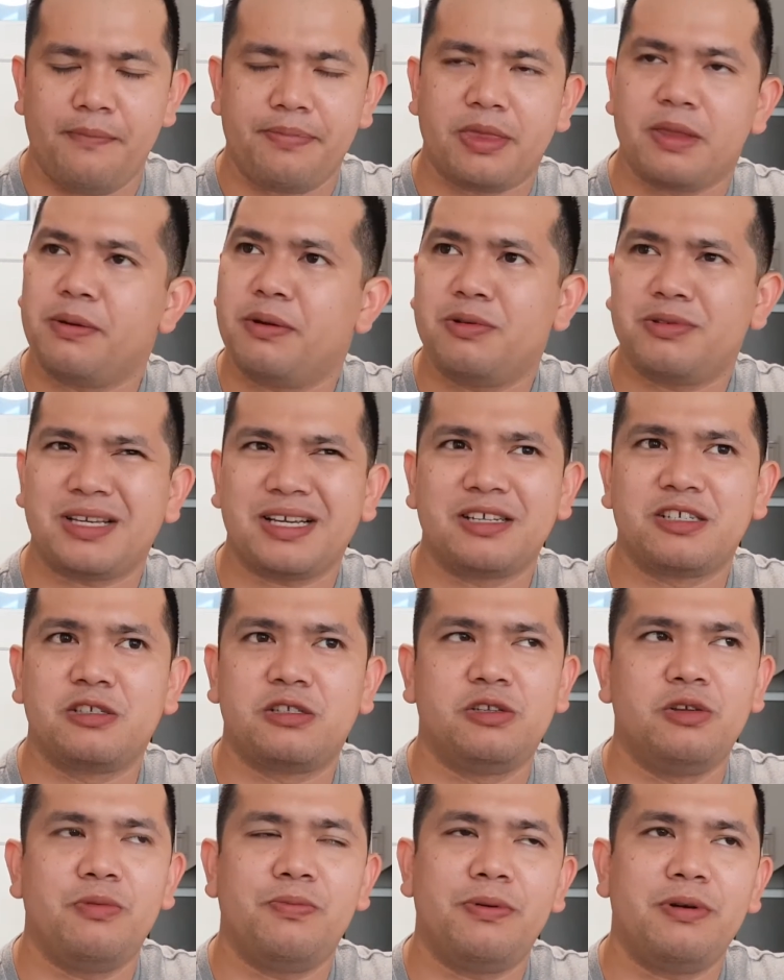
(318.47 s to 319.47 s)
It was like a
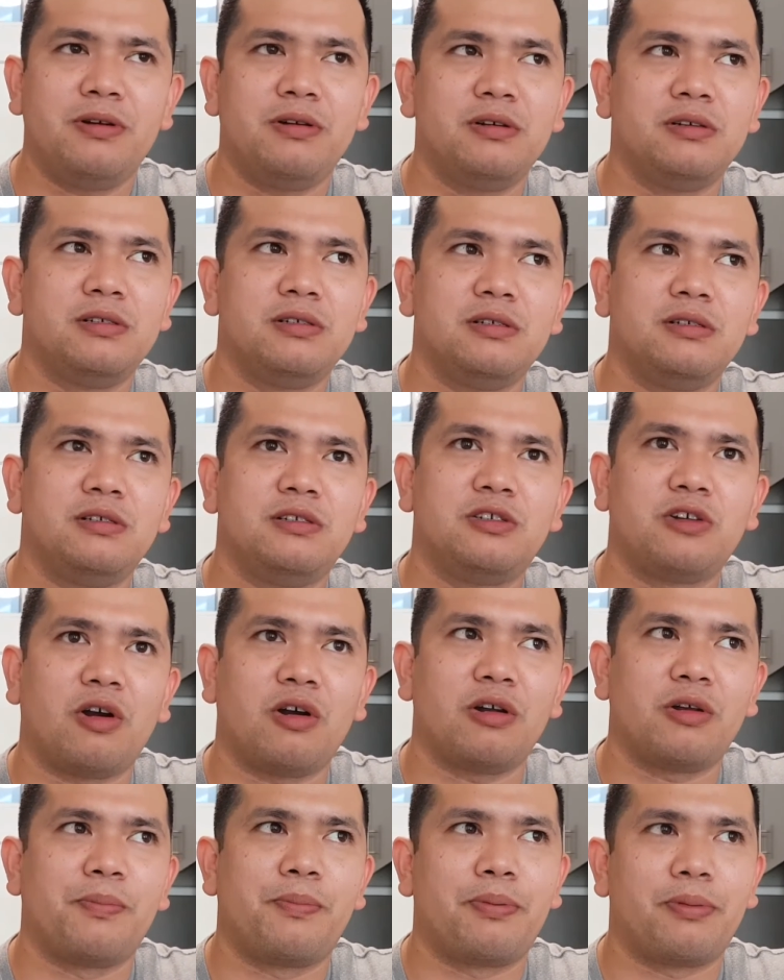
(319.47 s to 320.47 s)
super
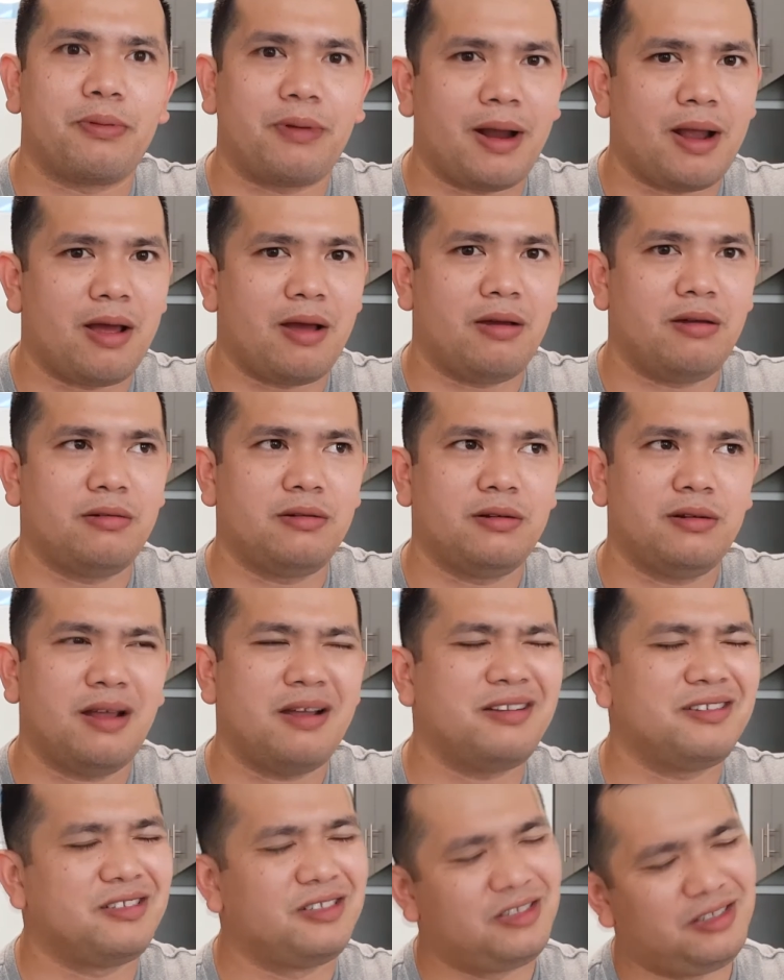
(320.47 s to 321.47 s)
dark brown,
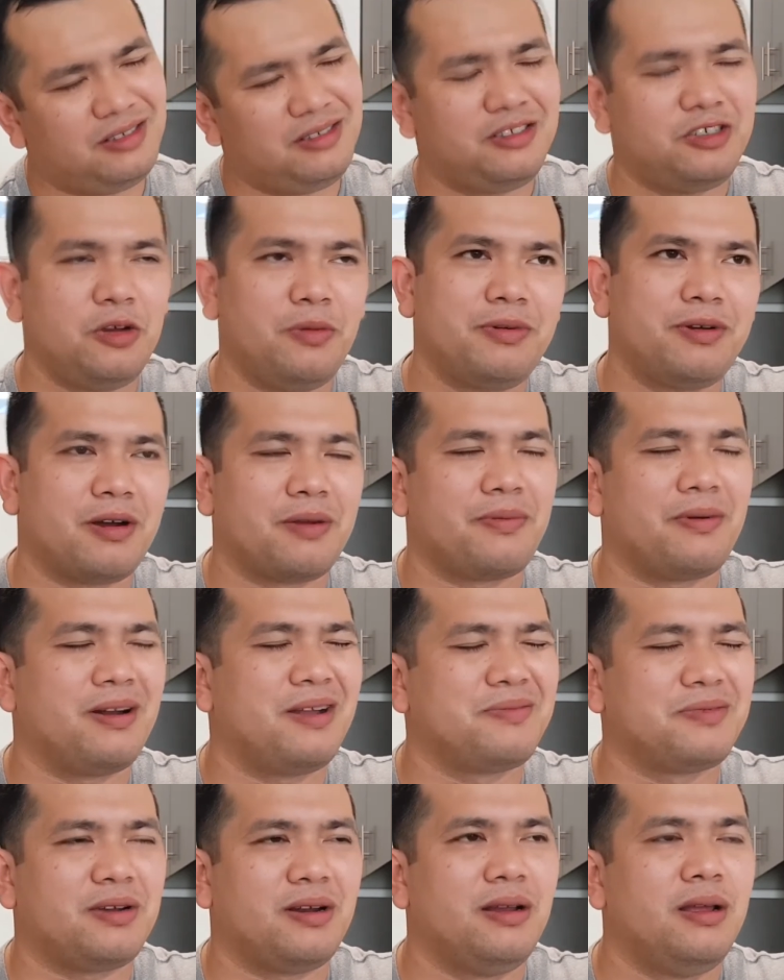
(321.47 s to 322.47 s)
not super dark
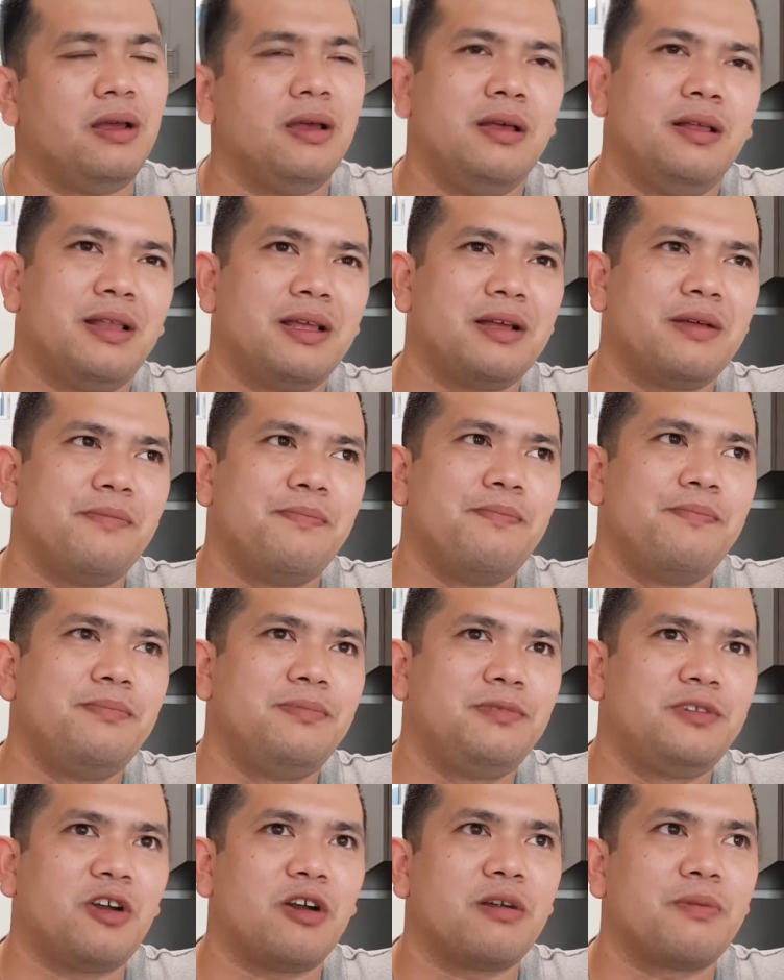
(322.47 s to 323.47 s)
brown, sorry, like a
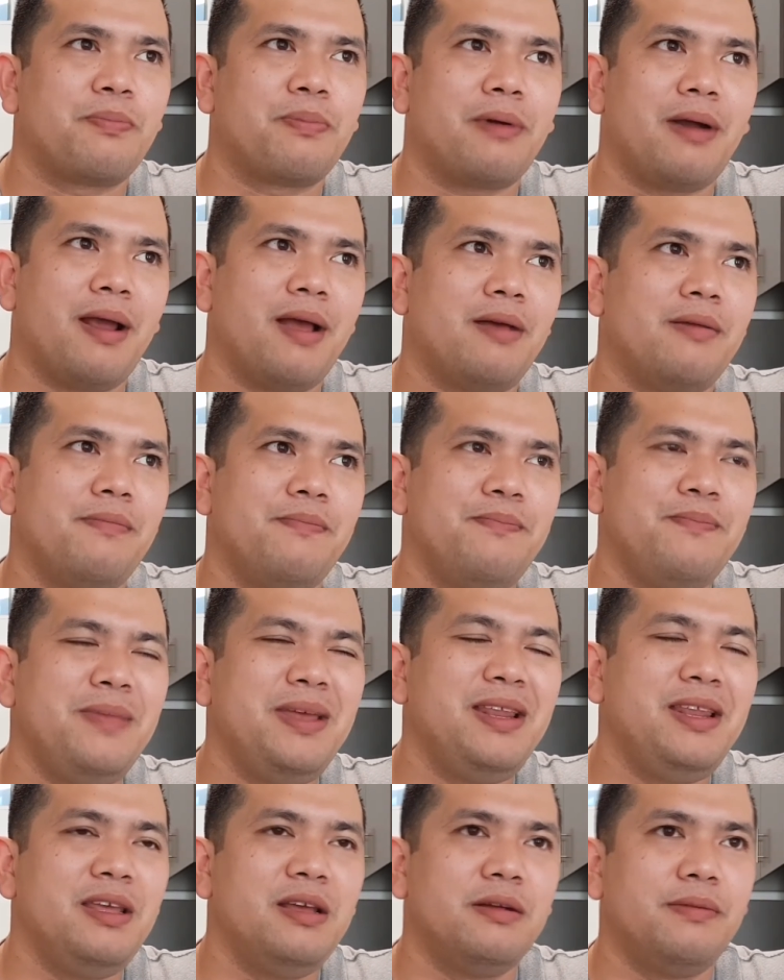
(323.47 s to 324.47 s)
dark brown,
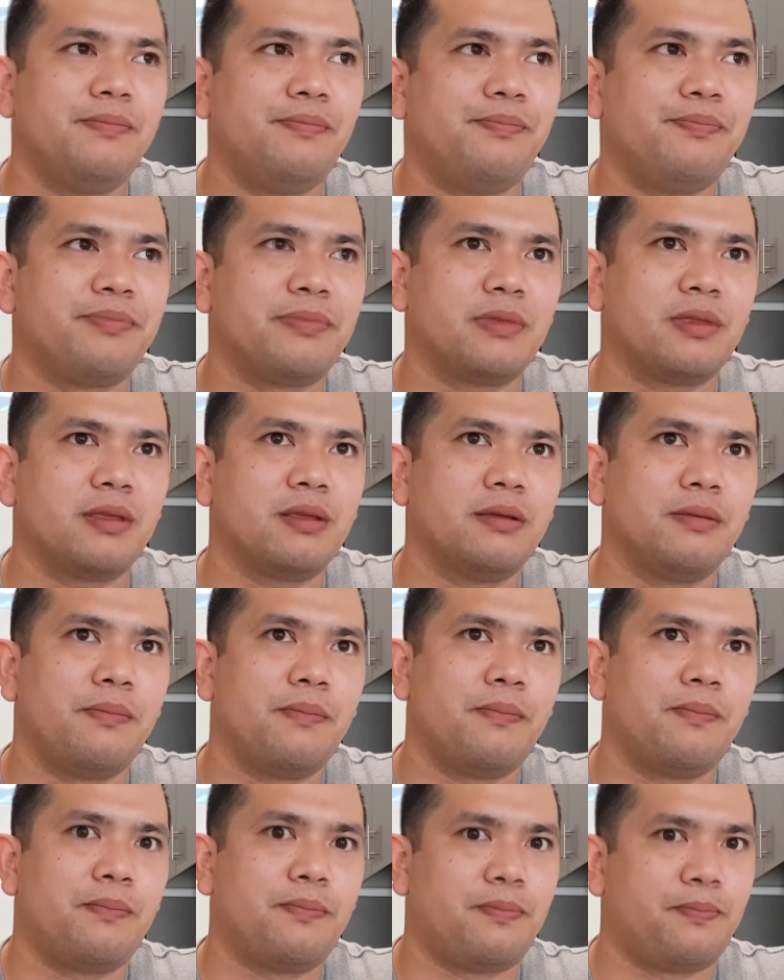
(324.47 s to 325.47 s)
medium
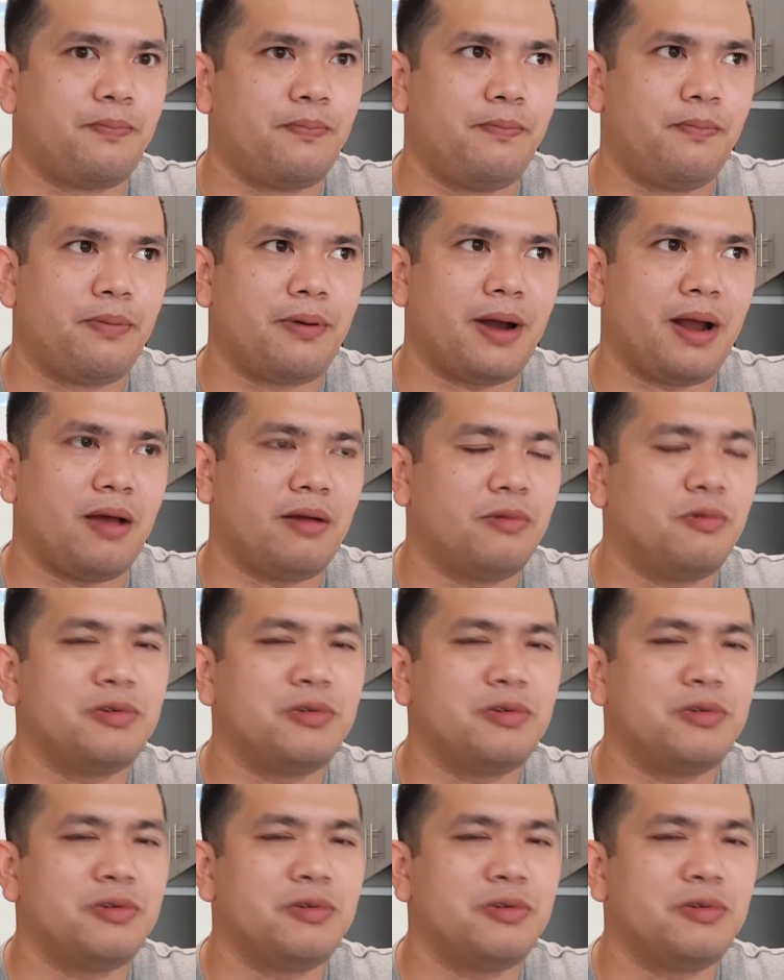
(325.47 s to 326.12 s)
brown.